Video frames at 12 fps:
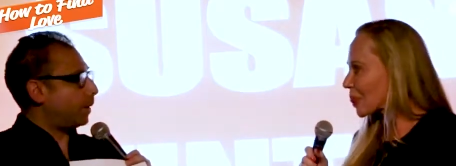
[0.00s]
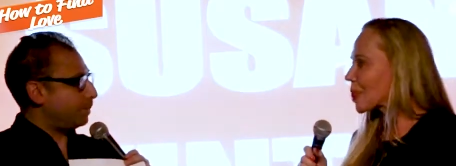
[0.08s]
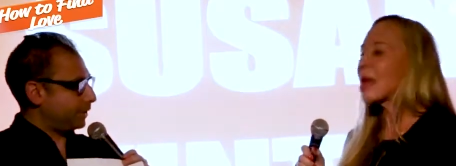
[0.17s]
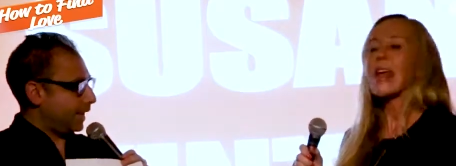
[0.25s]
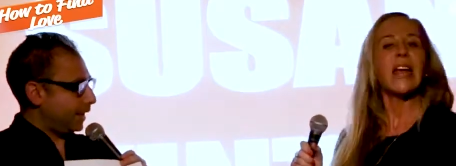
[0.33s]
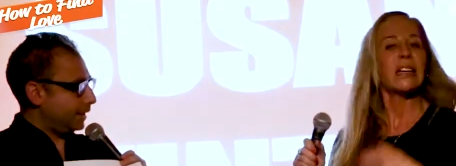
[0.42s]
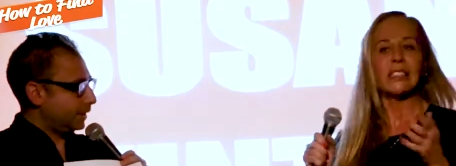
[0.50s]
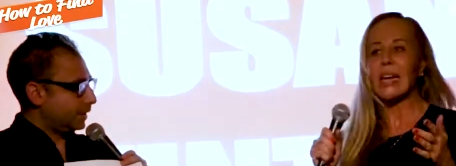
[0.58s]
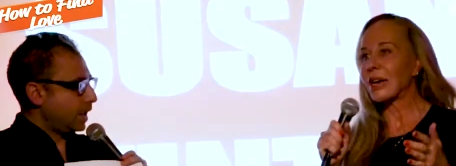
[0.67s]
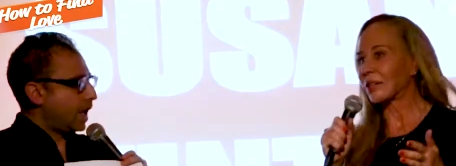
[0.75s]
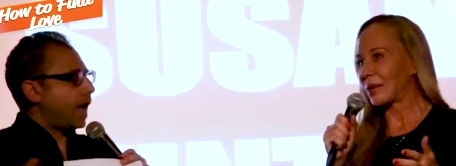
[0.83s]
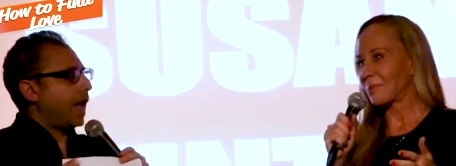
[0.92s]
Speaker 1: up or not.
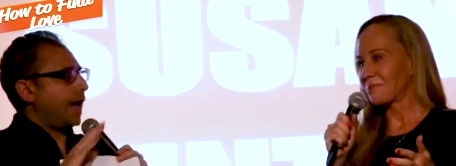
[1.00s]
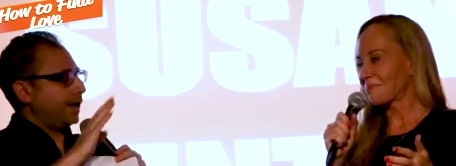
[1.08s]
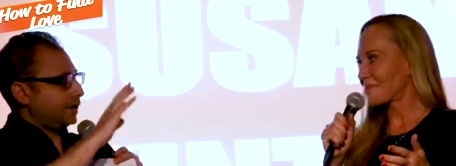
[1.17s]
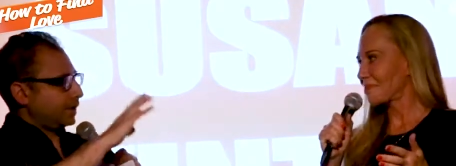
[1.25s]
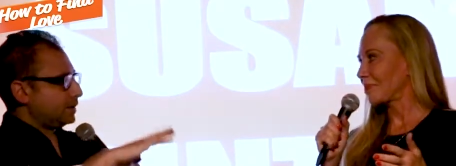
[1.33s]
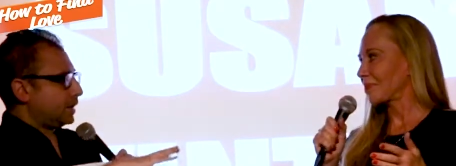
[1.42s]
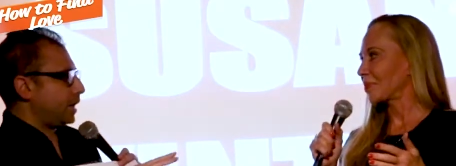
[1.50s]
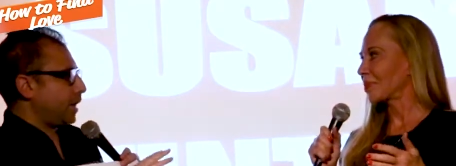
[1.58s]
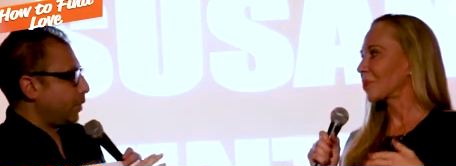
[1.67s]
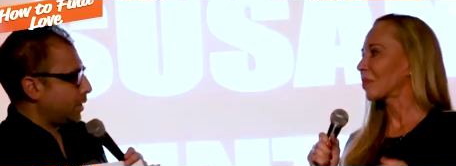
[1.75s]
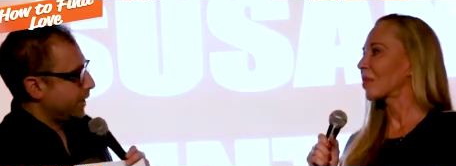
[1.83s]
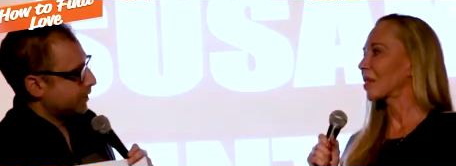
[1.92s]
Exactly. And let's and
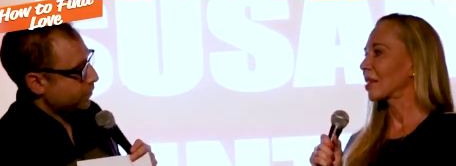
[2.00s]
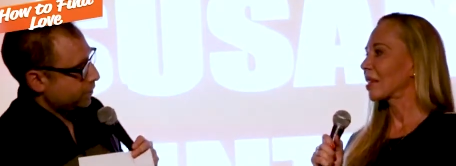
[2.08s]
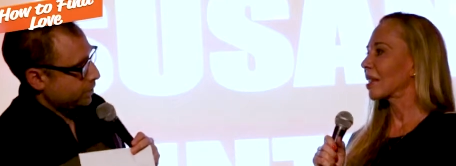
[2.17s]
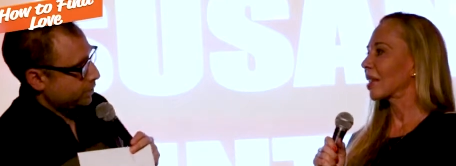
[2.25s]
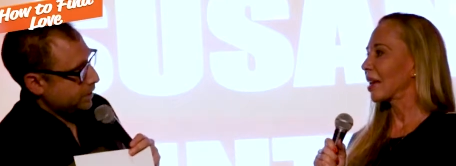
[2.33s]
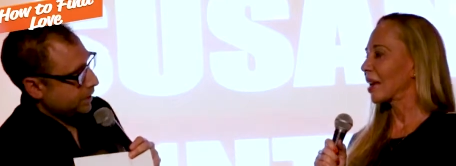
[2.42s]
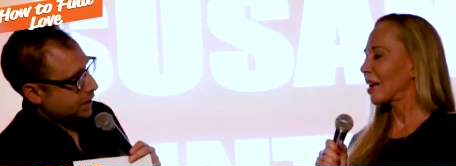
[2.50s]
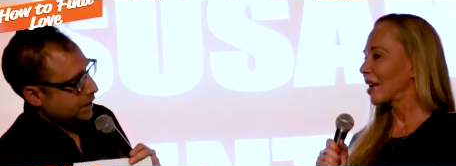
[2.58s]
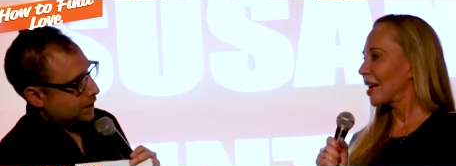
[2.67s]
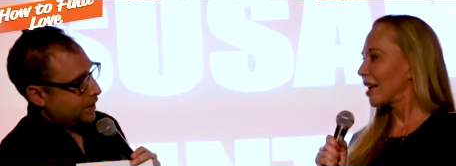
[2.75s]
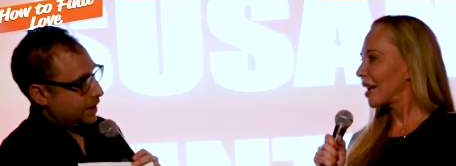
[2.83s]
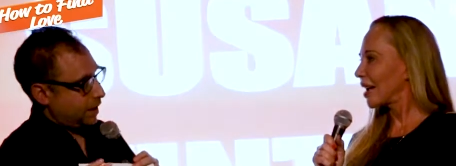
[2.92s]
I want to make sure
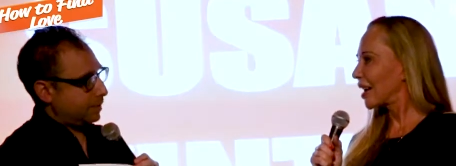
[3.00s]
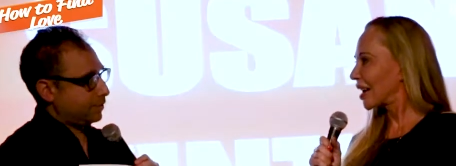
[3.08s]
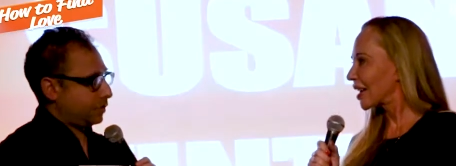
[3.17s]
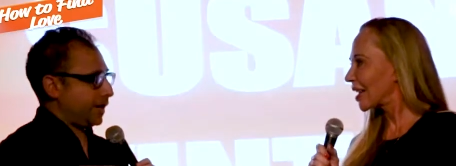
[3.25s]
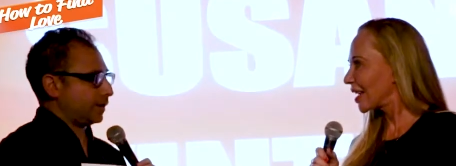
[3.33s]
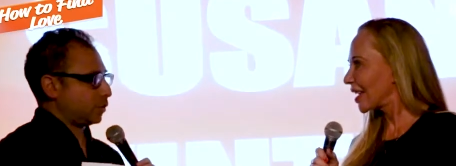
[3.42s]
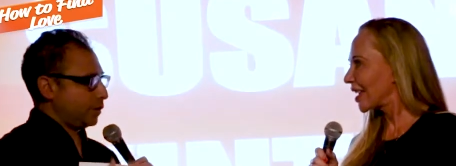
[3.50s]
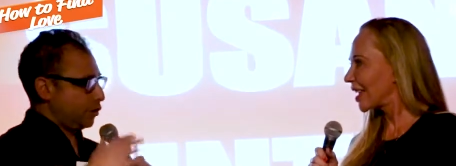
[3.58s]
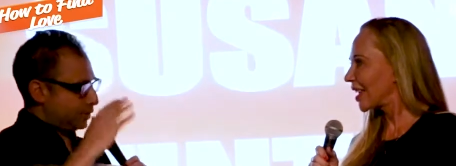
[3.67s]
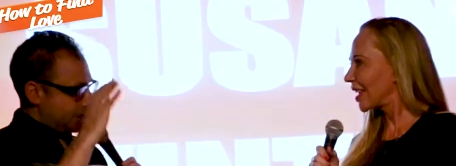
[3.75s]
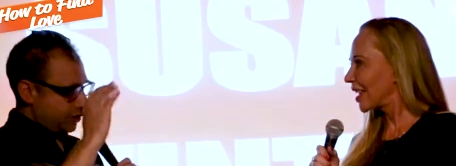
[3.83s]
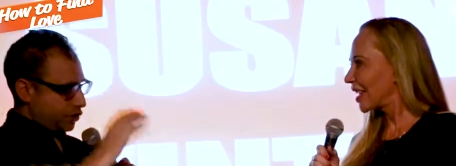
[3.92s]
that, that I'm correct. When
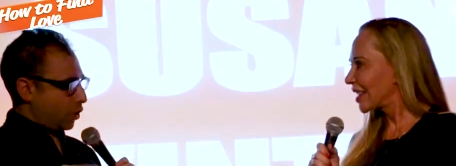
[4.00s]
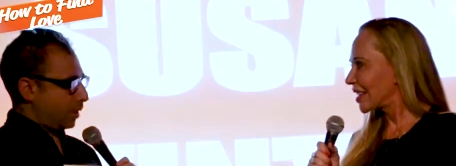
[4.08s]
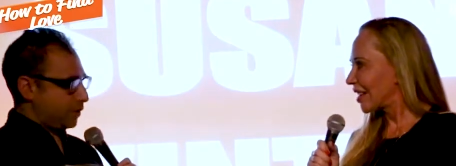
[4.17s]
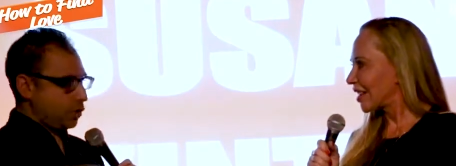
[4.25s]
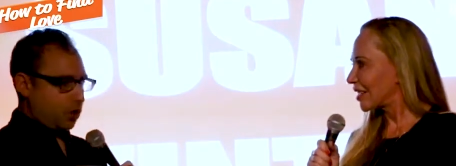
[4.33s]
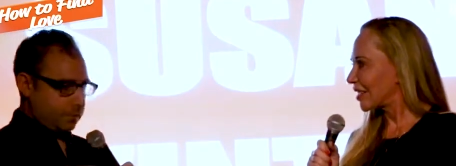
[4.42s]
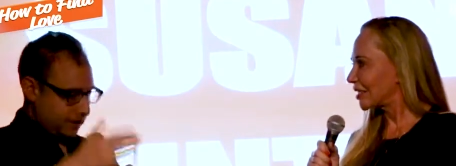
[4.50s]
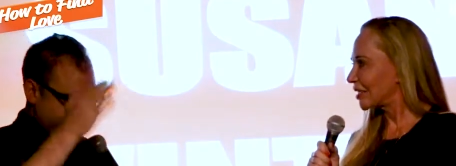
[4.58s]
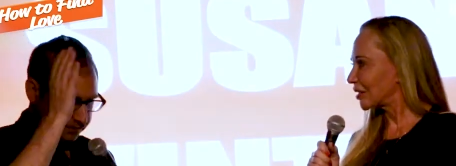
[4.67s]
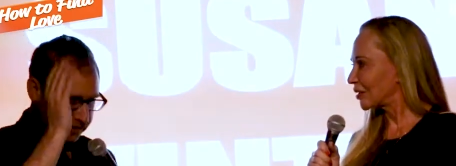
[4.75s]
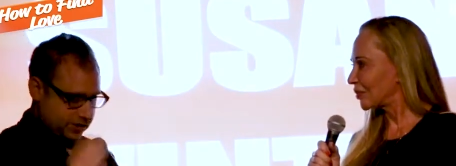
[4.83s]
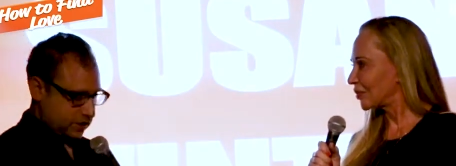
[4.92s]
you say show up, you don't
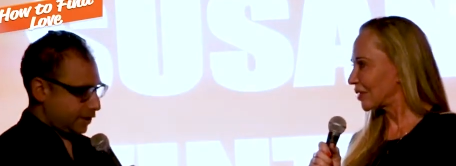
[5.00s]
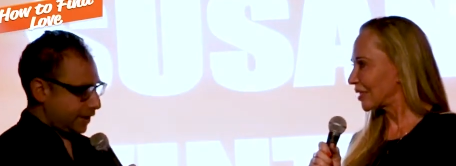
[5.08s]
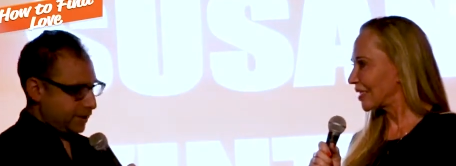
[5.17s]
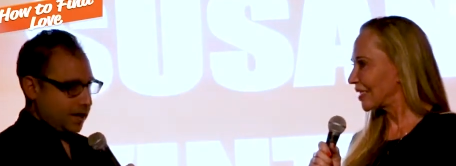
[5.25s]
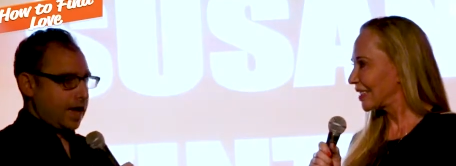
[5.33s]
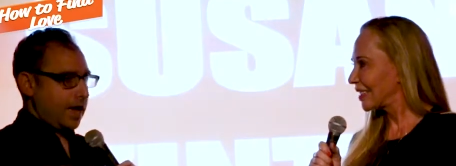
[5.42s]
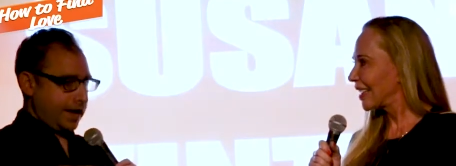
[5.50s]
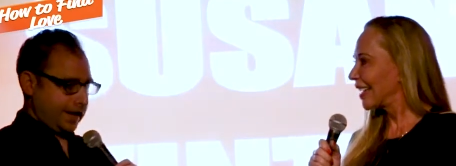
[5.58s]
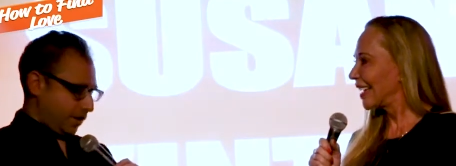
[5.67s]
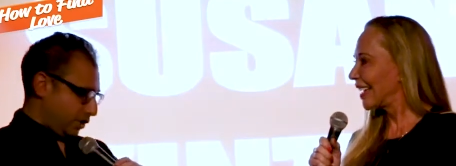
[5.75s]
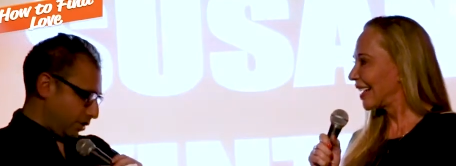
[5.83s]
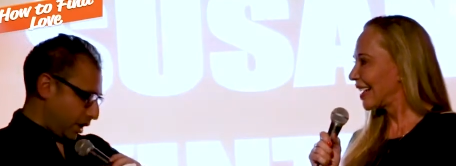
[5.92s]
mean physically,
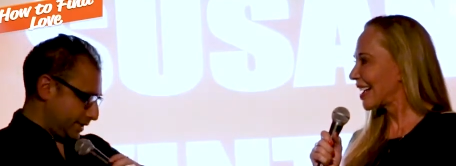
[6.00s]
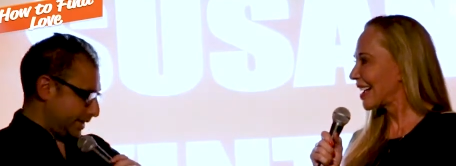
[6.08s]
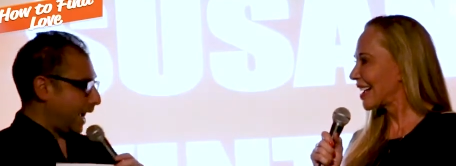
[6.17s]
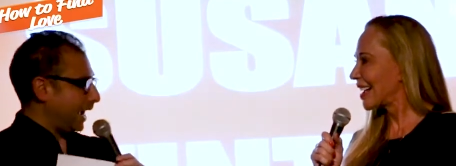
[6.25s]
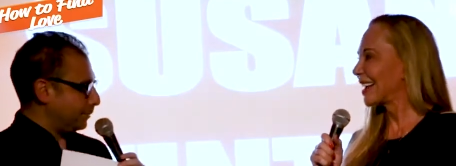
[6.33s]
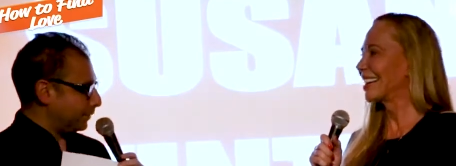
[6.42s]
hey, you're on time,